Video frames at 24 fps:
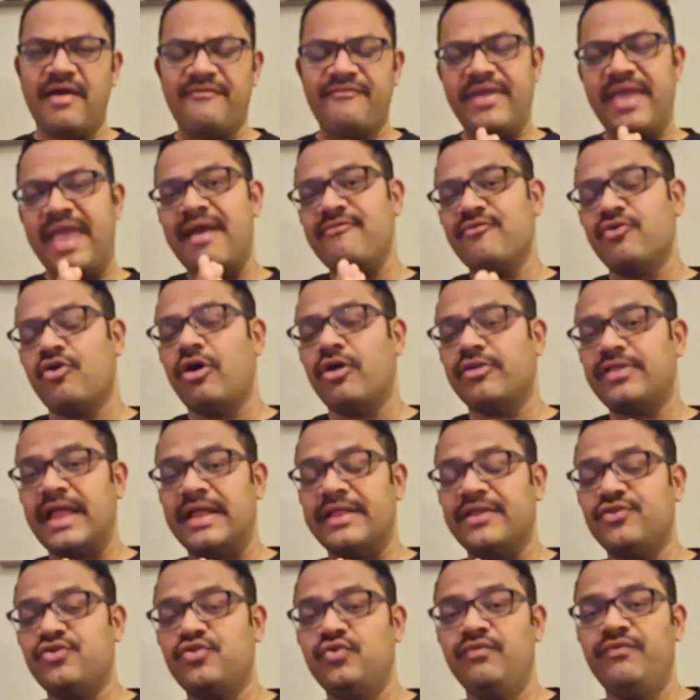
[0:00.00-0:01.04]
If you haven't caught the
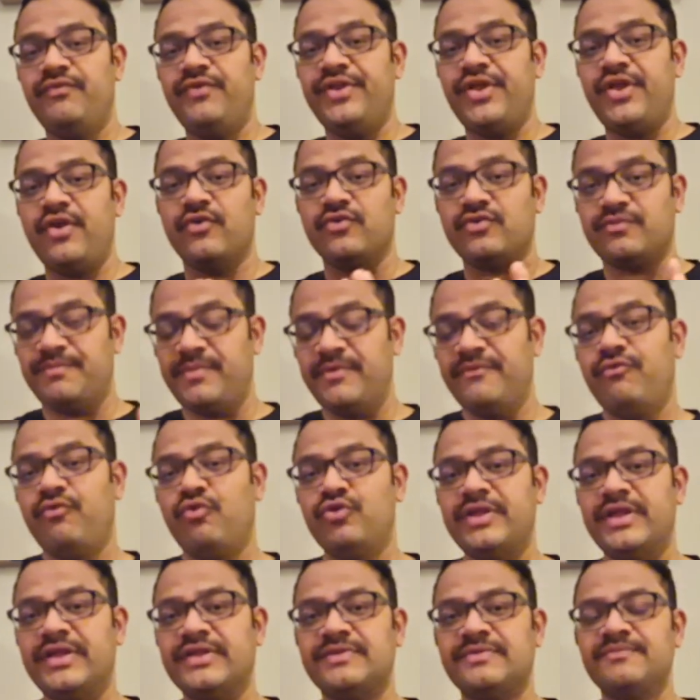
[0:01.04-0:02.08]
other two videos before
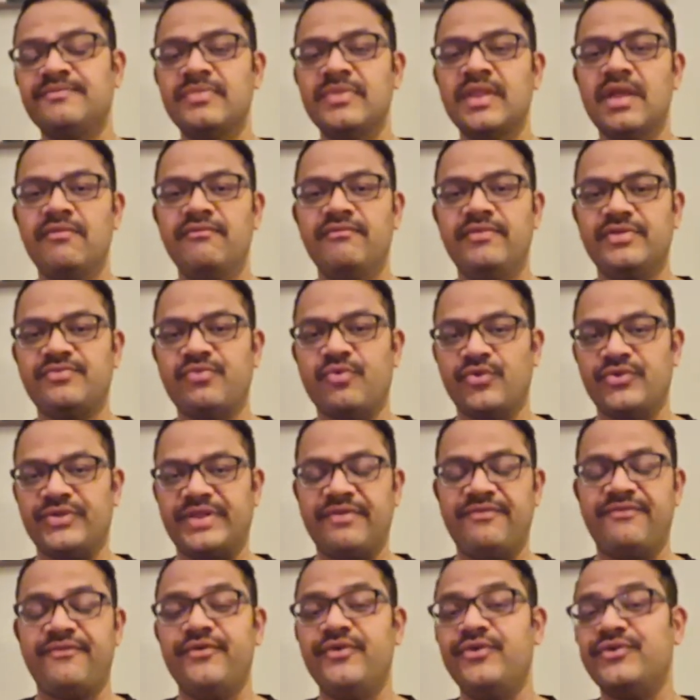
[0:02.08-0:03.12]
this, which was the
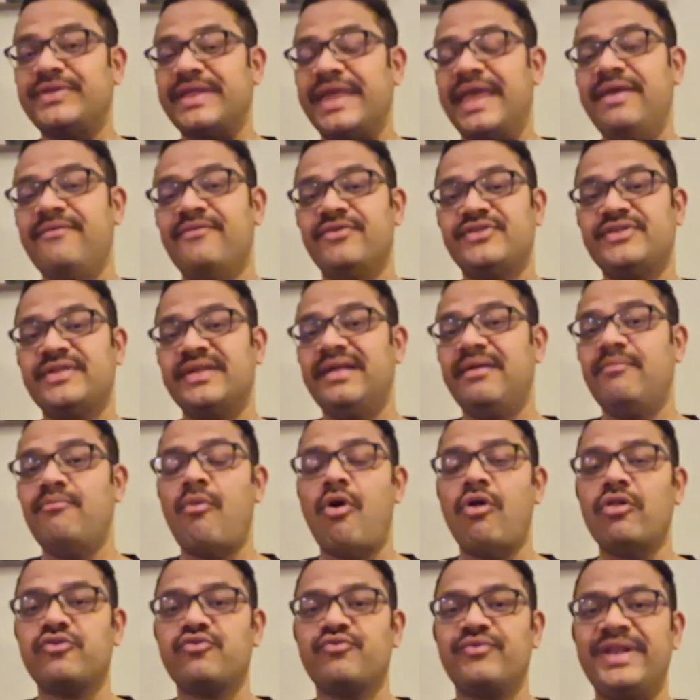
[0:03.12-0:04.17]
first ever single
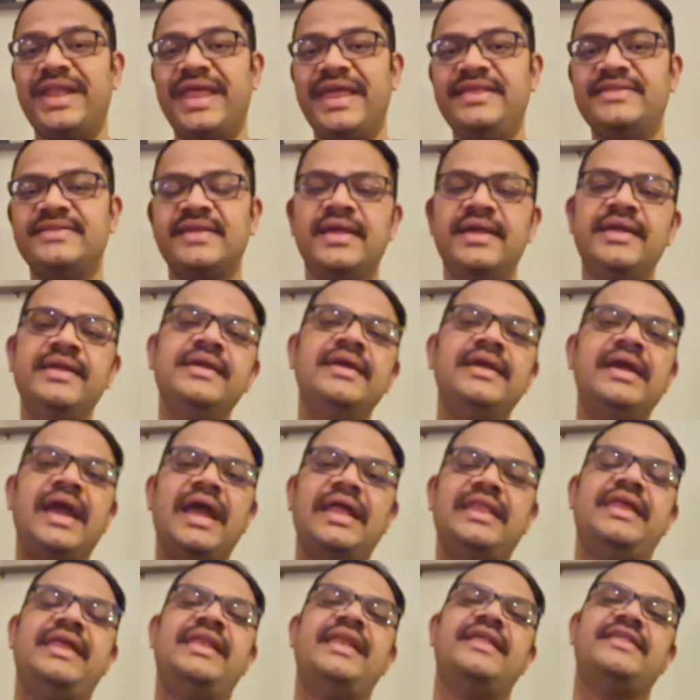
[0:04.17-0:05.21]
malt release
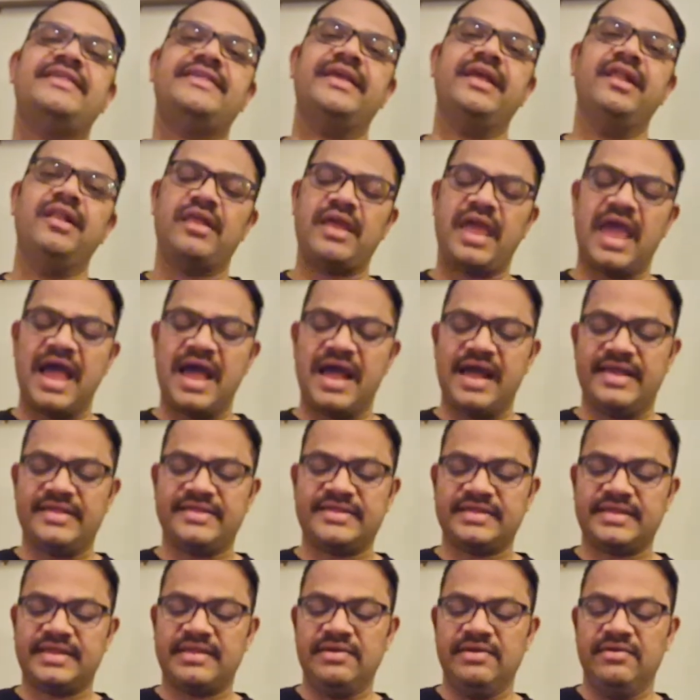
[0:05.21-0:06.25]
and then a single
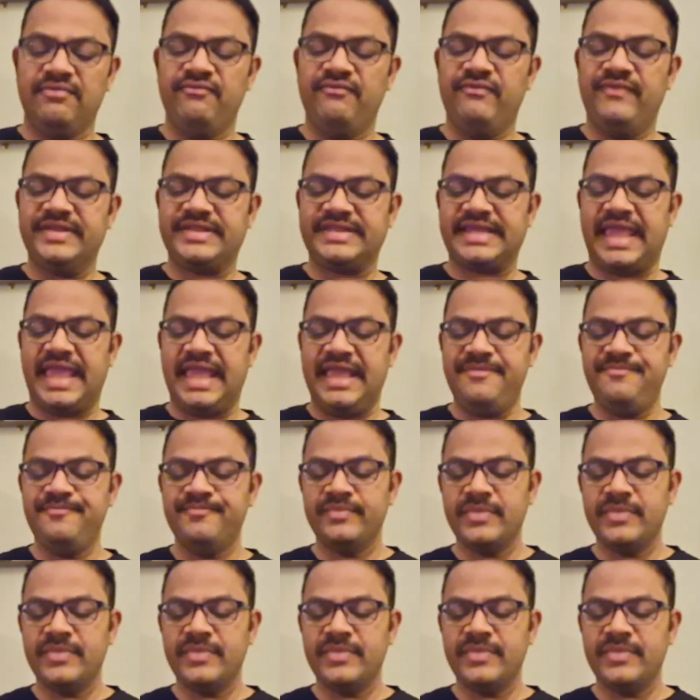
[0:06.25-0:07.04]
cask whisky